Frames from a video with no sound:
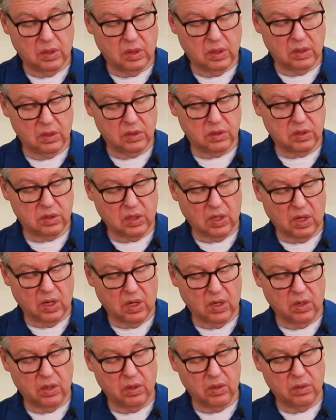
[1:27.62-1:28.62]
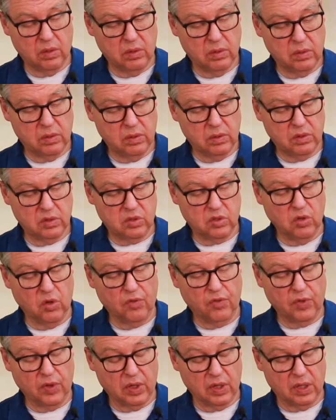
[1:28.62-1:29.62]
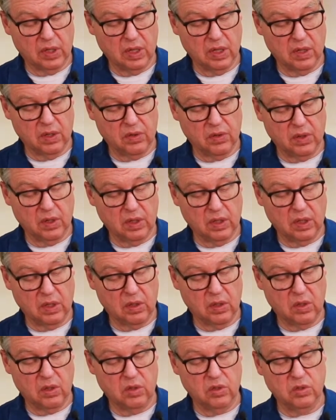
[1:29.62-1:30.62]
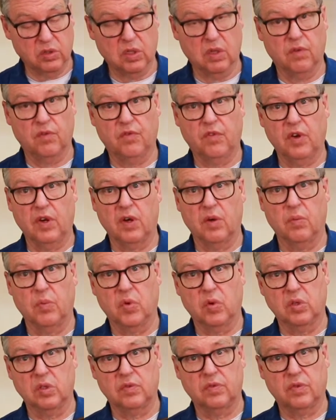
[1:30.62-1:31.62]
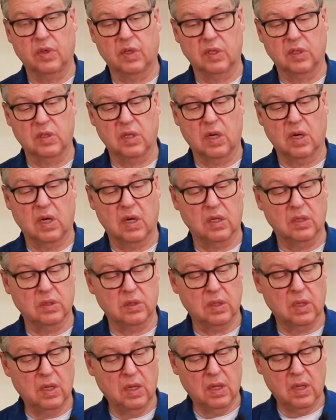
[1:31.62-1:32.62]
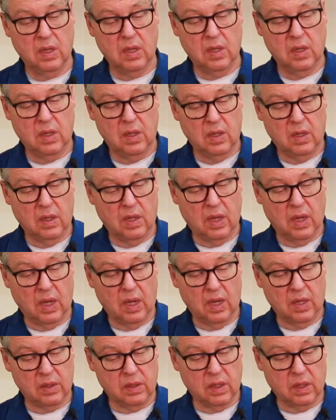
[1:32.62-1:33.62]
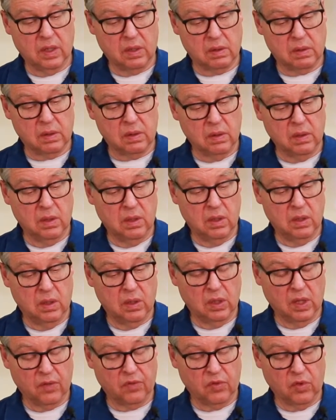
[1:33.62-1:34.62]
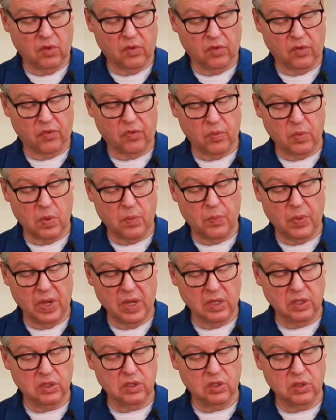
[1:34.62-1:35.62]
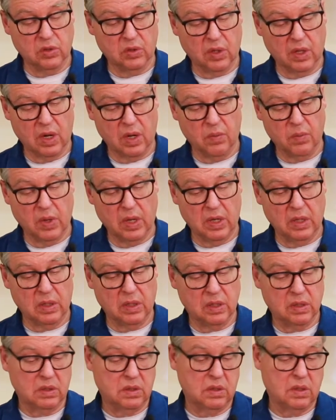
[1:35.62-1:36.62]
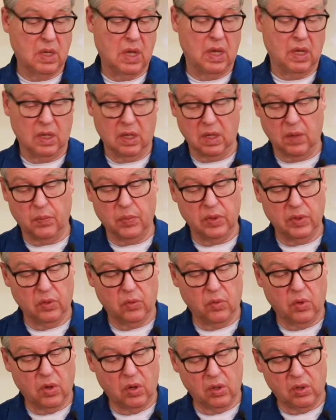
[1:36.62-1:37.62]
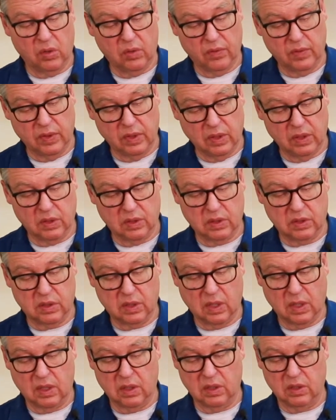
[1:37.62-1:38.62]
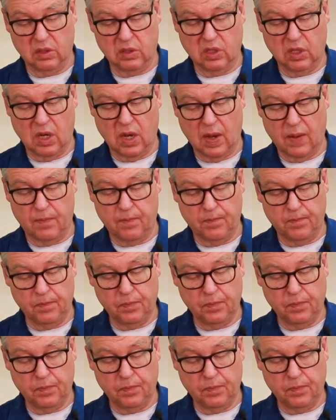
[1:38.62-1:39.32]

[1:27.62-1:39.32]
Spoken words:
star snowflake kind of thing that they use on fingerboards for guitars. I had that left over from a banjo that I made that's hanging up on the wall over on the other side of the shop.